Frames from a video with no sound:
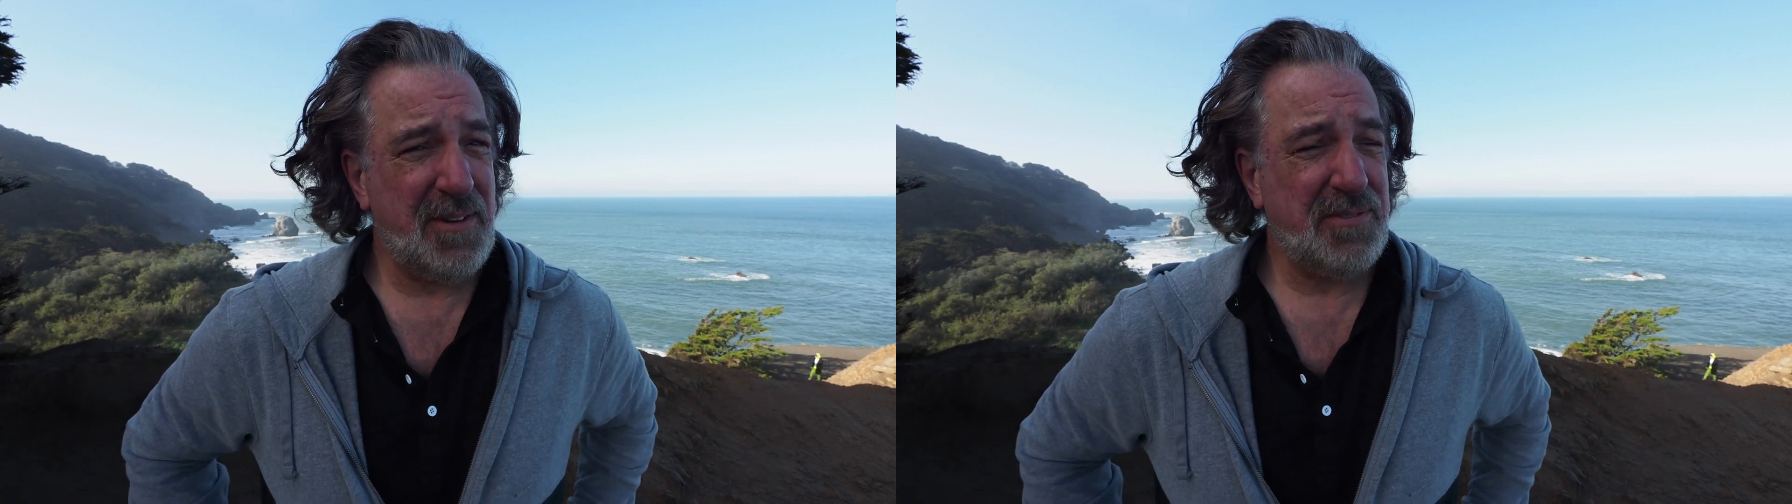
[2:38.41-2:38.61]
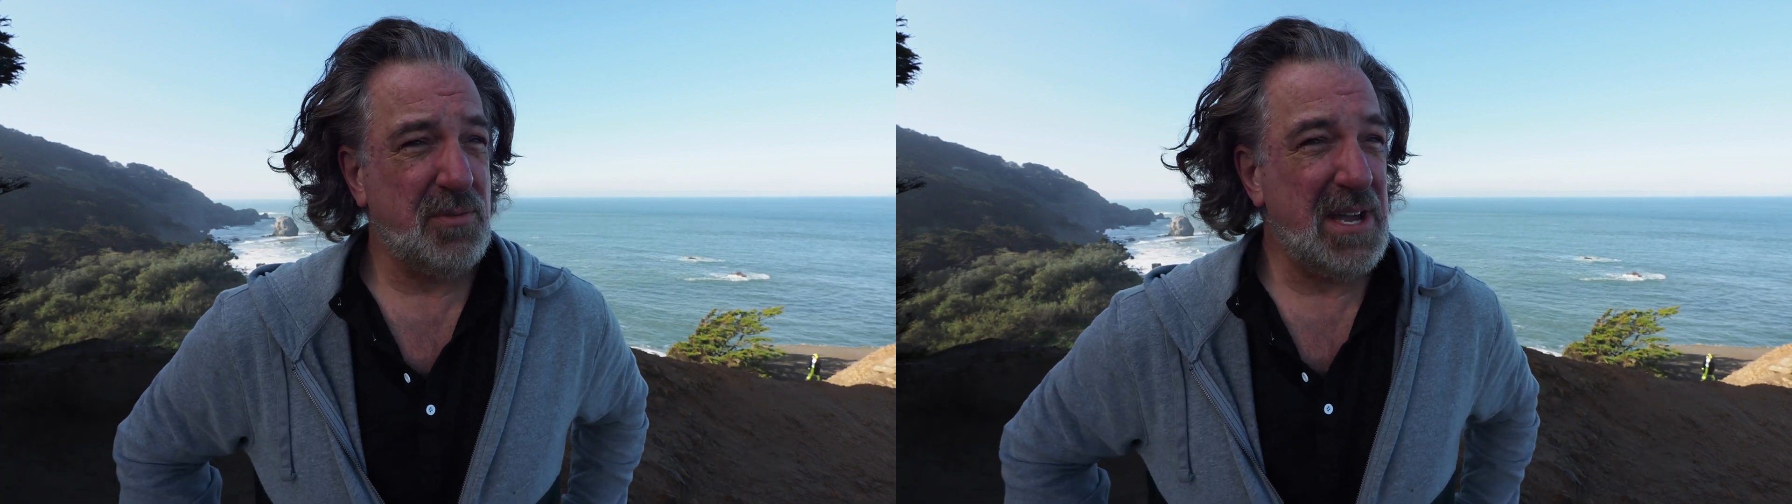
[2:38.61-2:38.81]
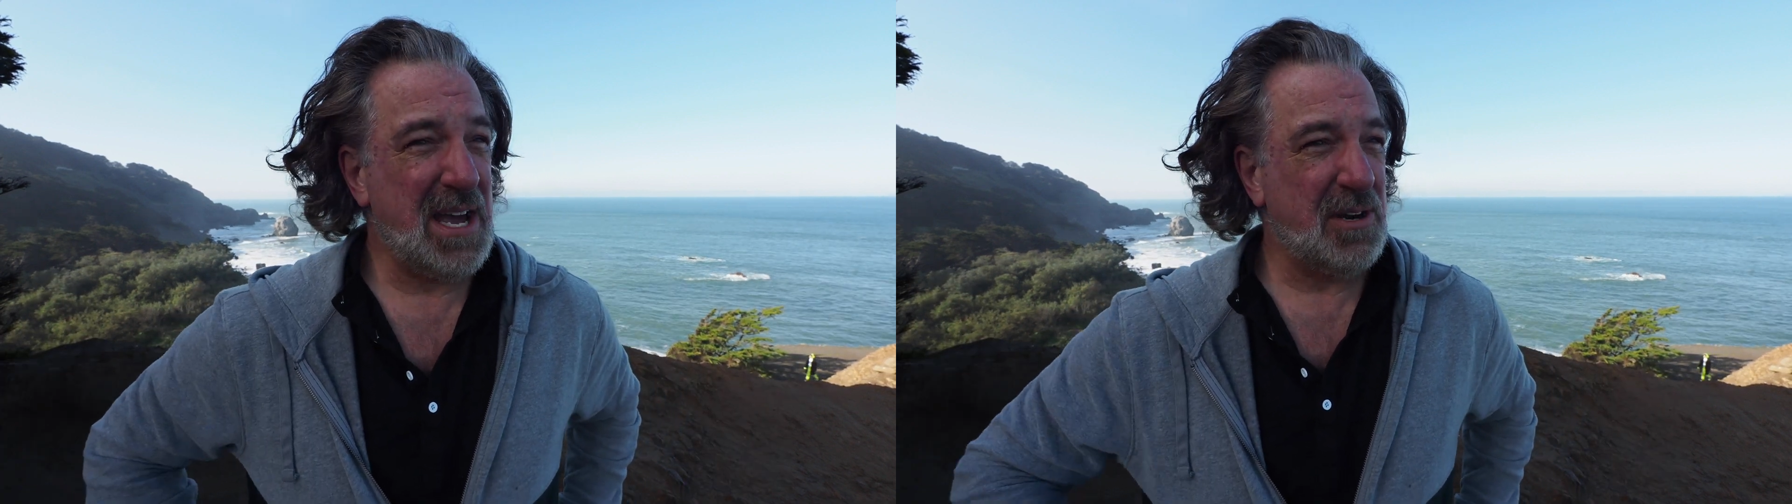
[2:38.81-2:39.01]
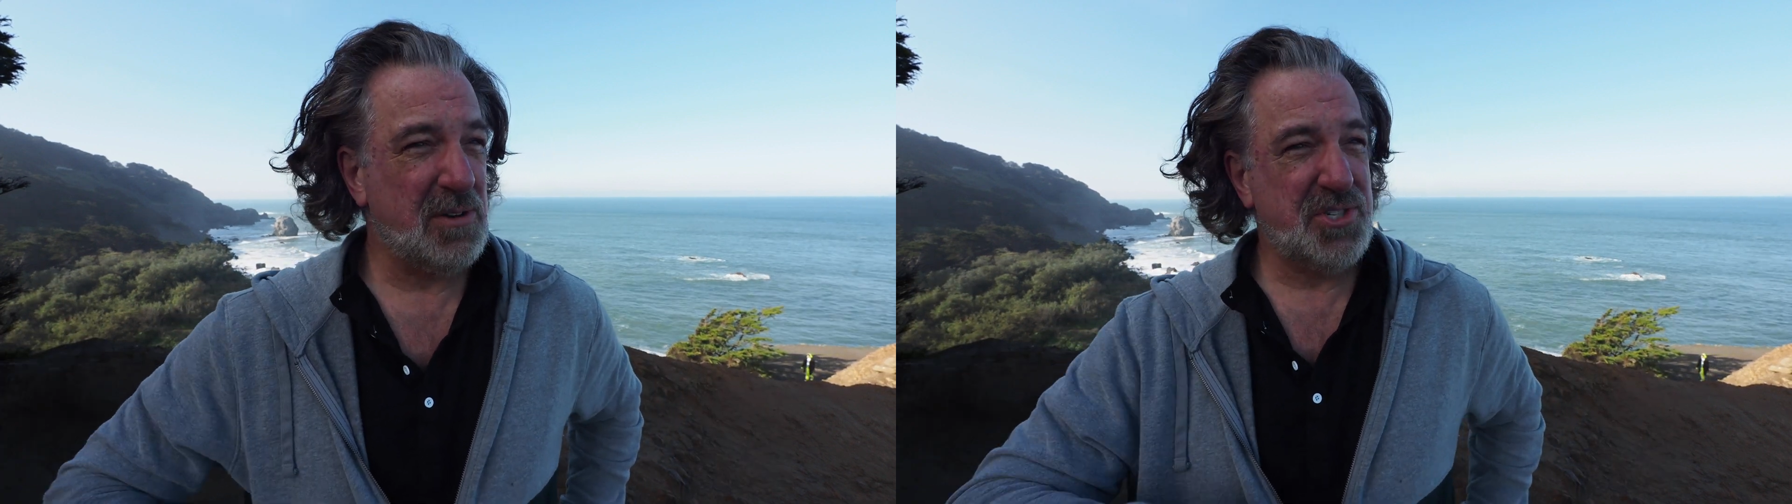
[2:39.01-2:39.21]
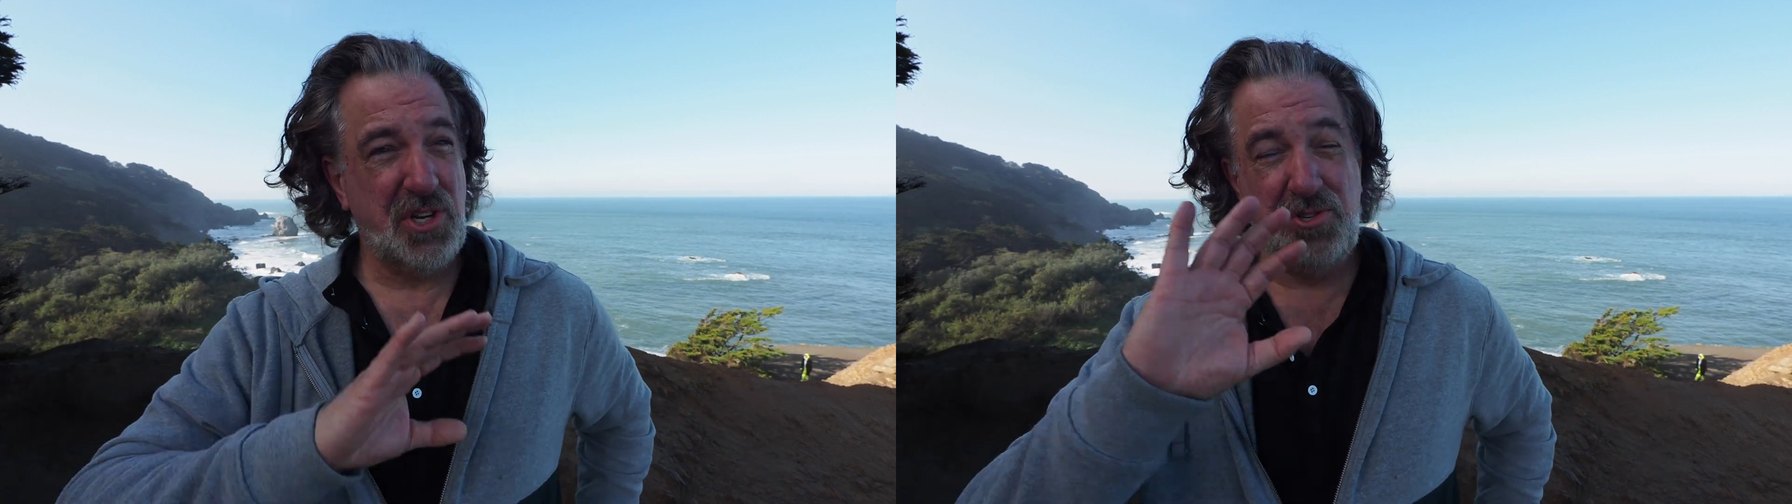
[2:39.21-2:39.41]
to 3
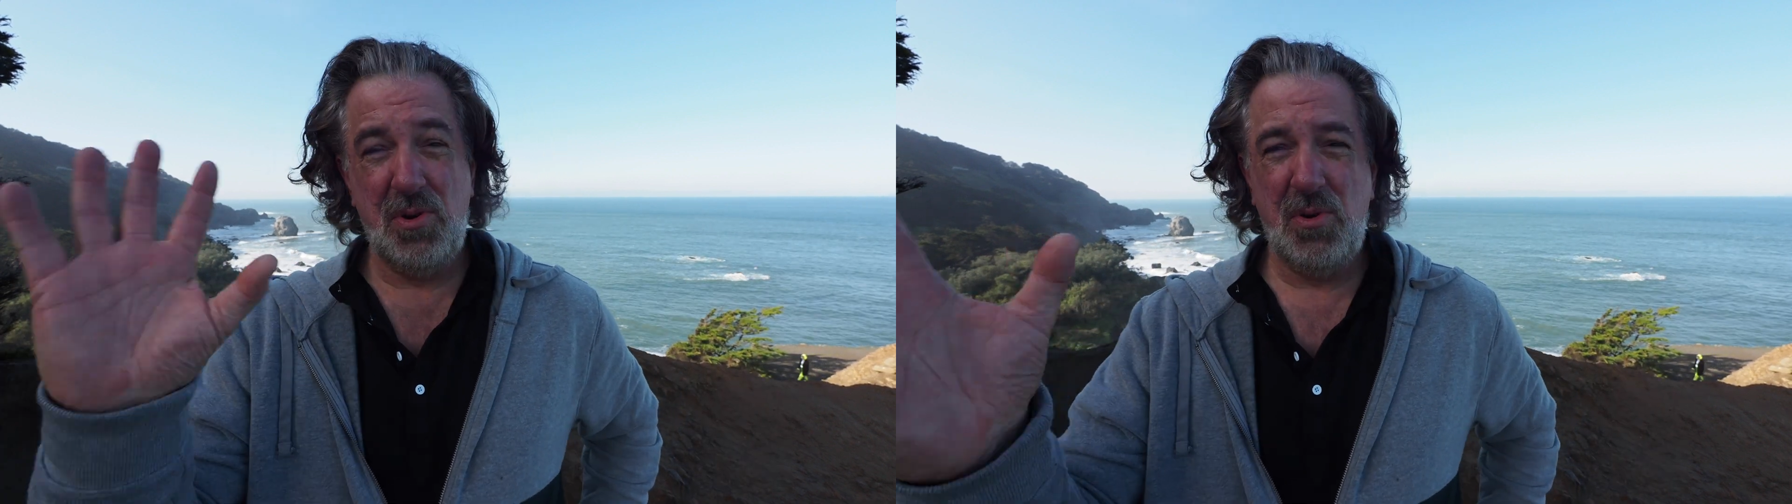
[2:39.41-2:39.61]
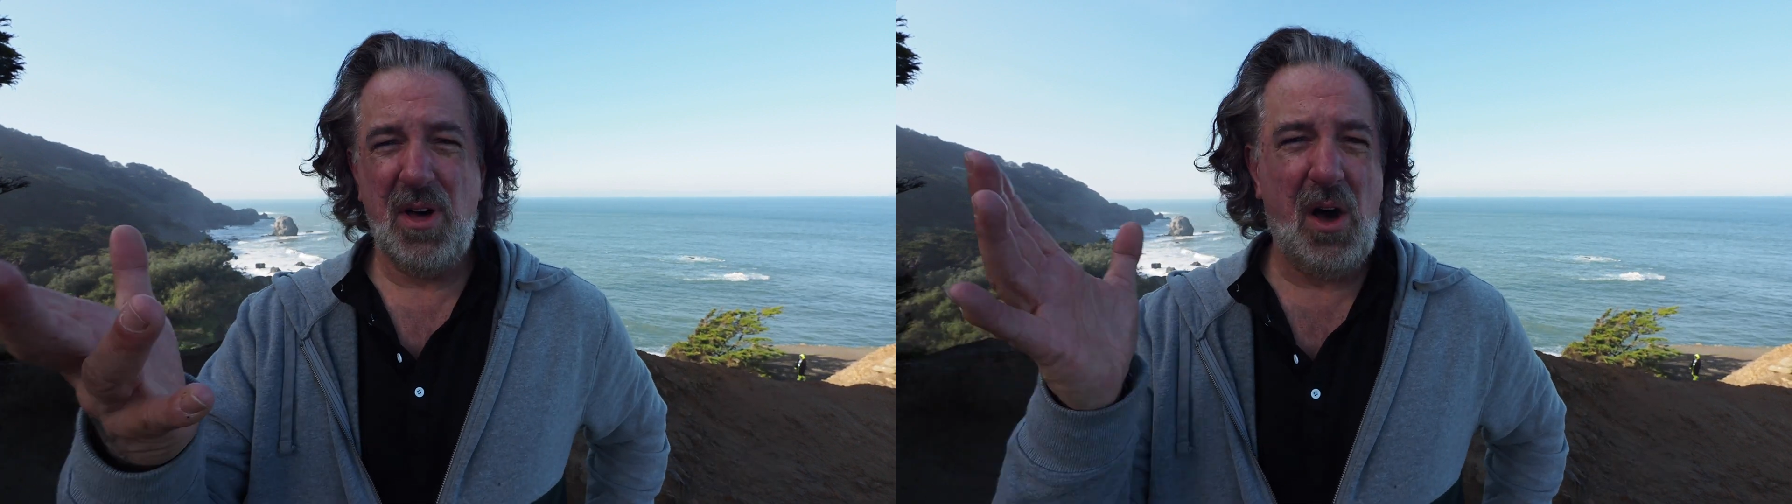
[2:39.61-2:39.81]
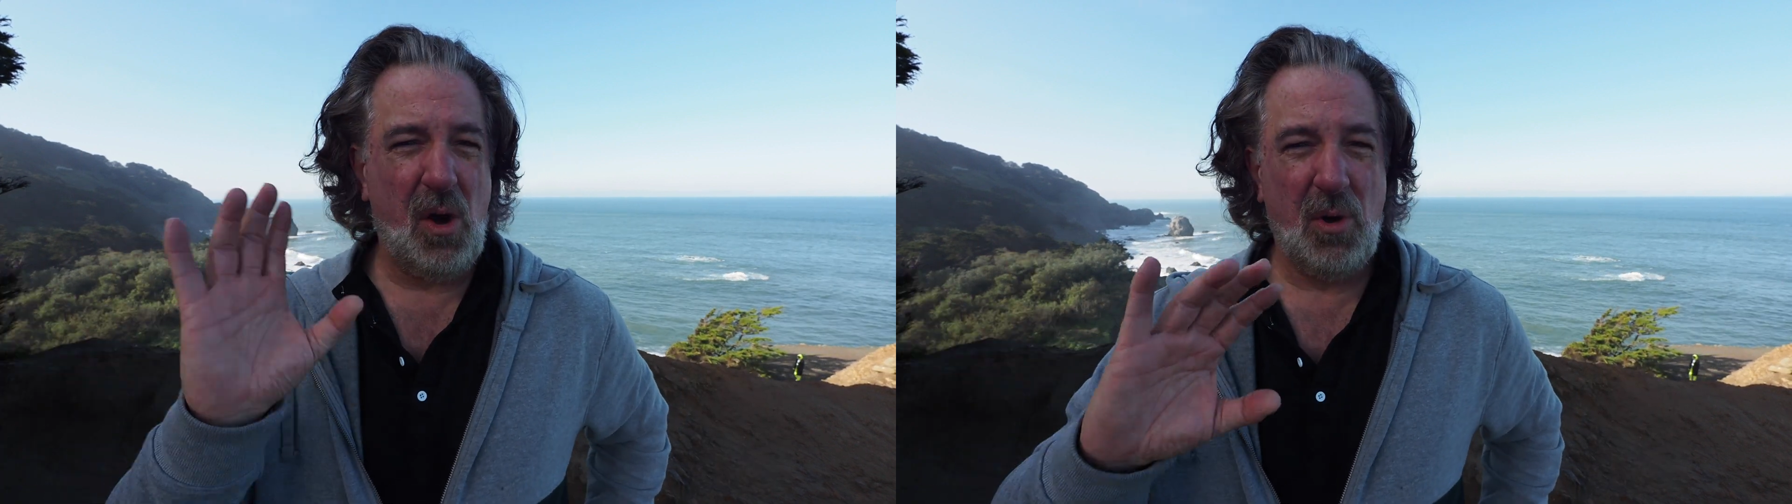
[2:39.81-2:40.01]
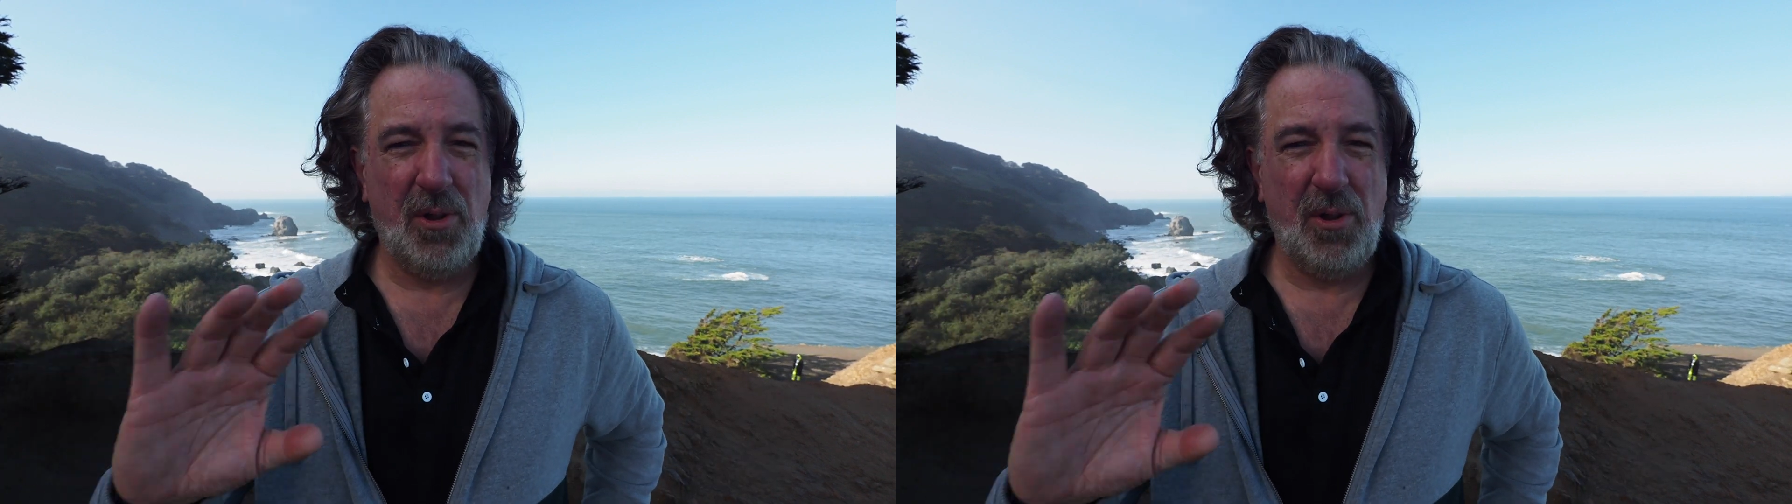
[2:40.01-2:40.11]
hours to do the whole